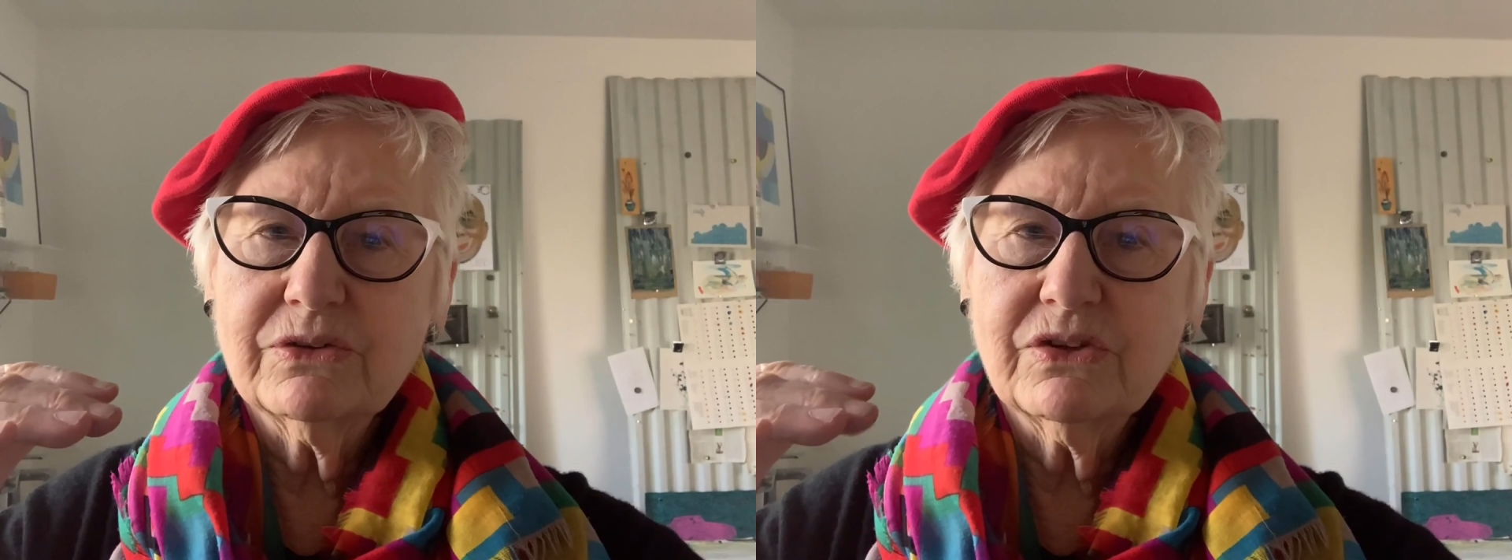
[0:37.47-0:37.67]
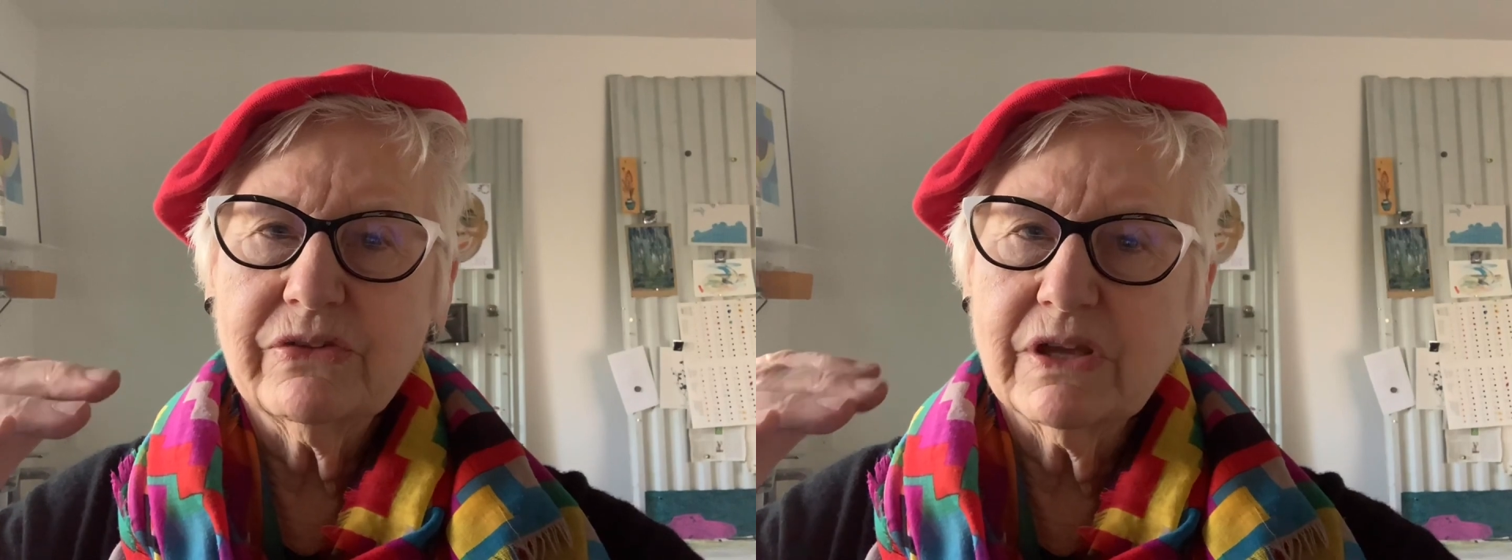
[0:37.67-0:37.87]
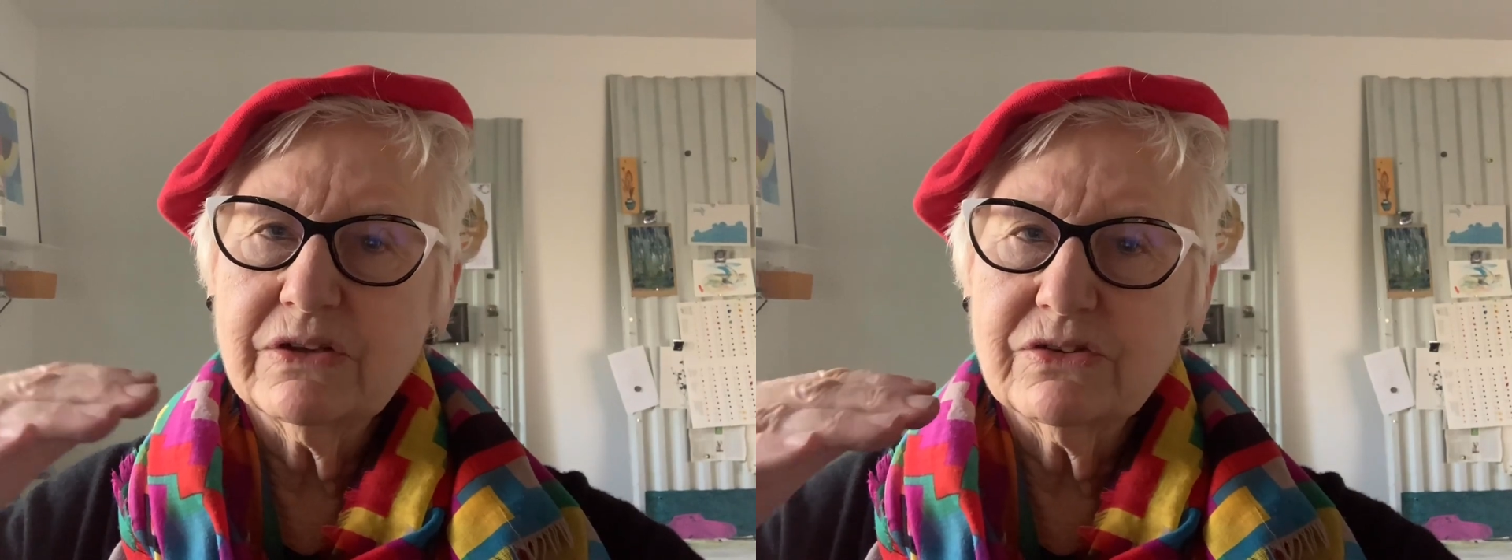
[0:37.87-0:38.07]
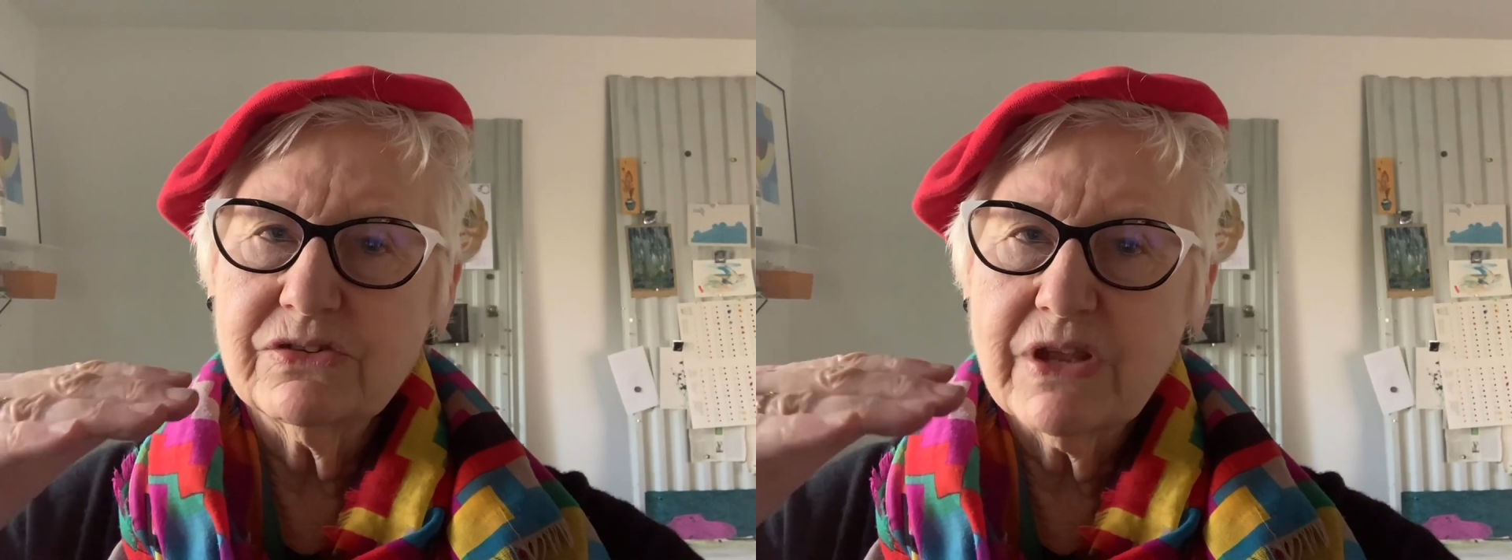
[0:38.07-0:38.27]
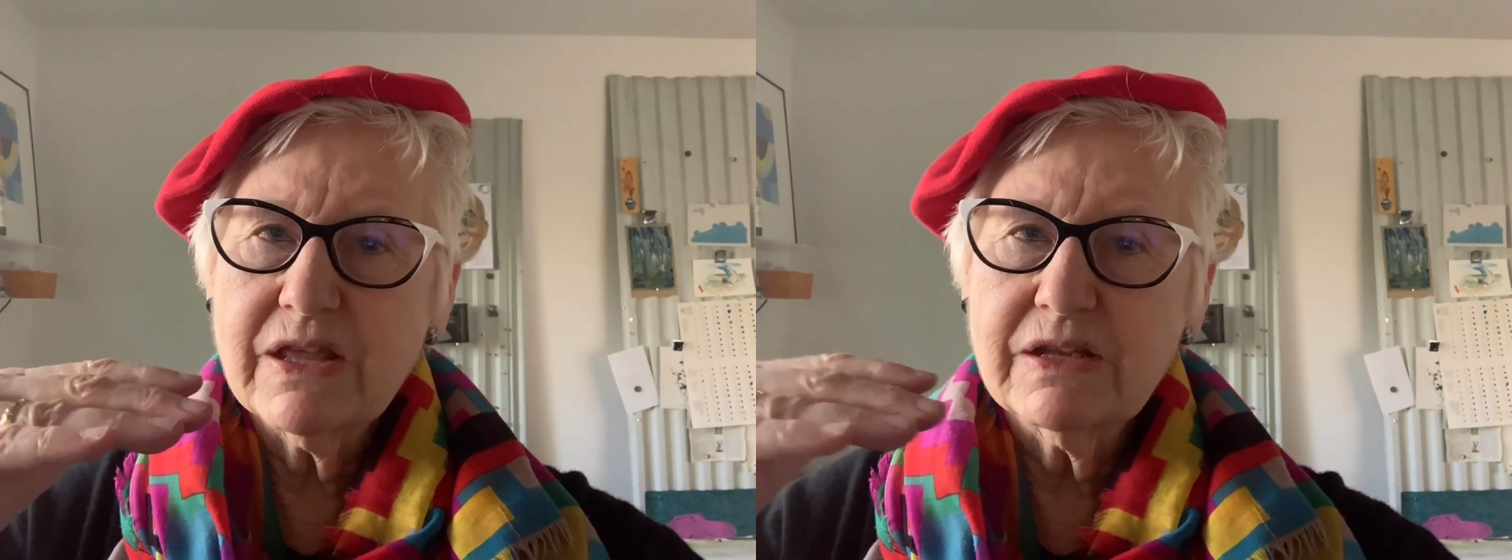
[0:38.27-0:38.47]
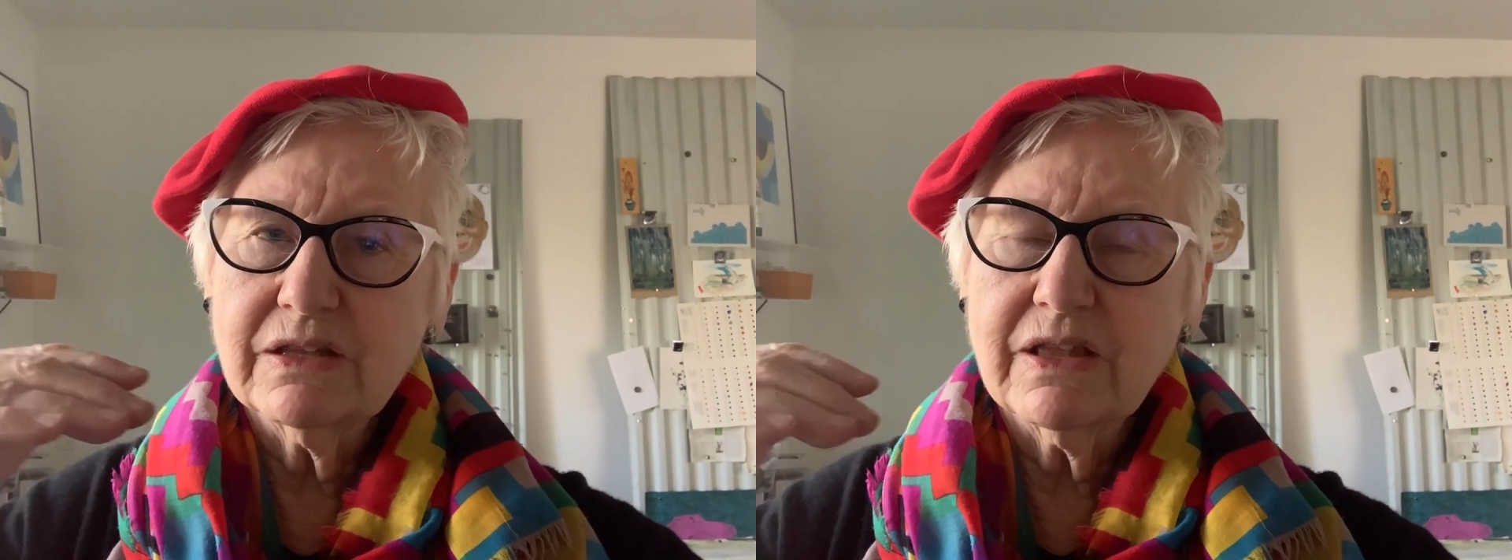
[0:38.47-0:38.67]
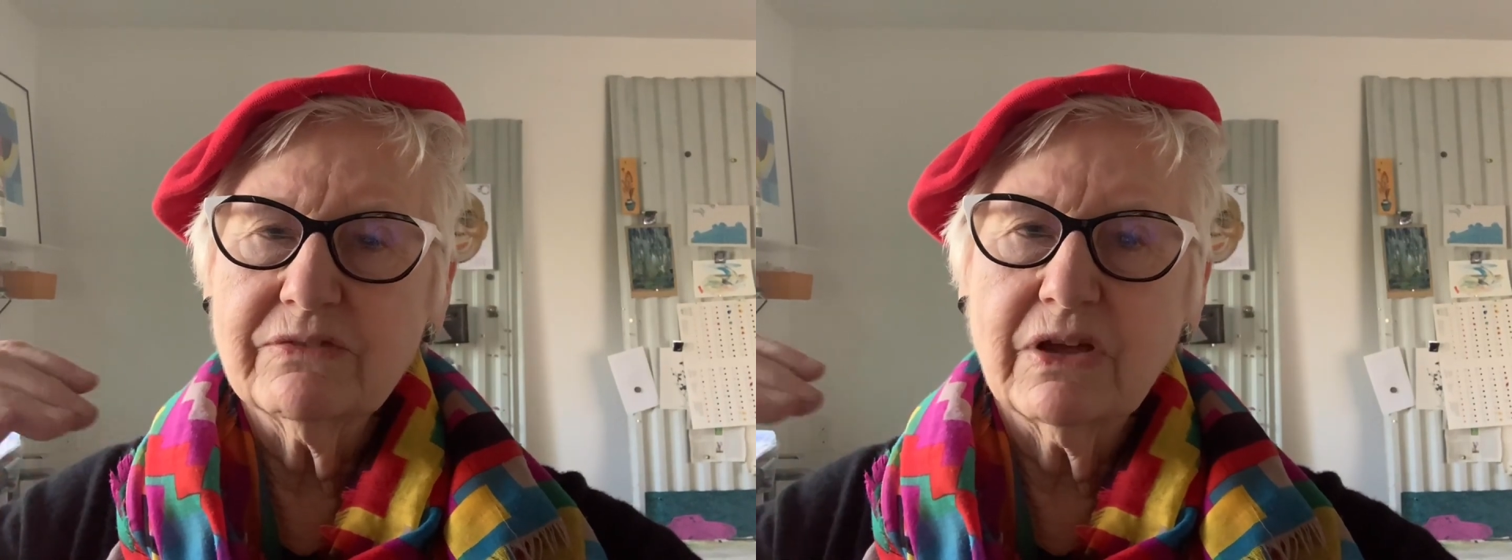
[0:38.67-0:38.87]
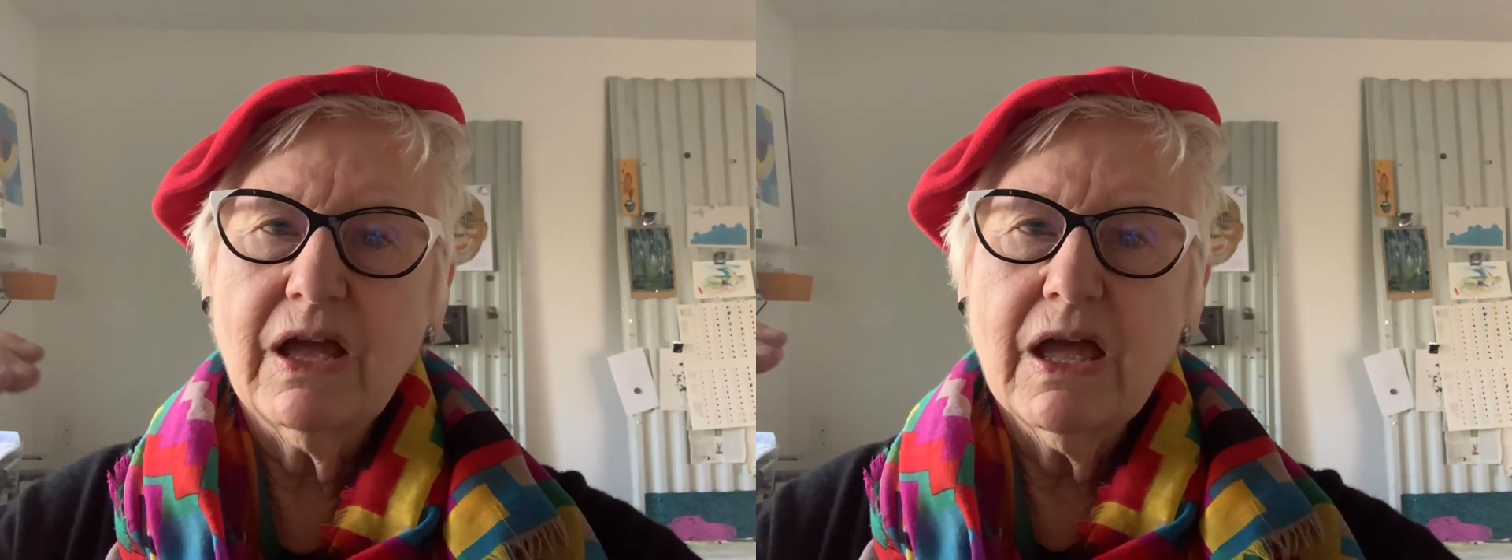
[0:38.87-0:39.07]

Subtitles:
to the understanding level.